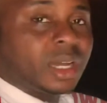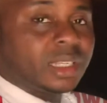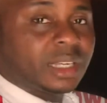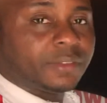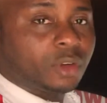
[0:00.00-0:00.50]
guys
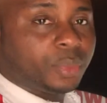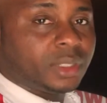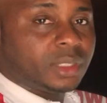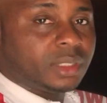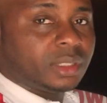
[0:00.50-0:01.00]
have copied
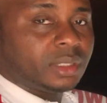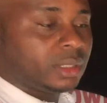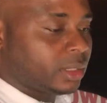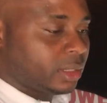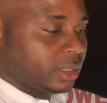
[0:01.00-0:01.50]
it.
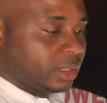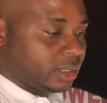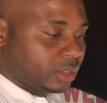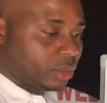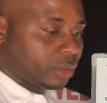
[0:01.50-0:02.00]

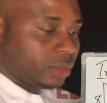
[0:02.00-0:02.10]
So